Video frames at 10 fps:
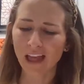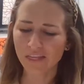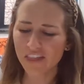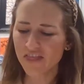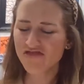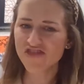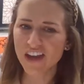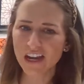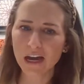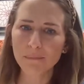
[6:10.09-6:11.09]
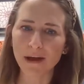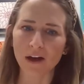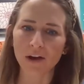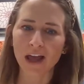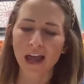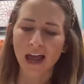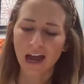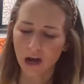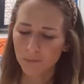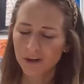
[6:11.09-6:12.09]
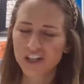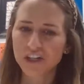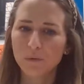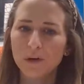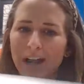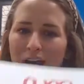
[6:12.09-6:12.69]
and then think about how much it would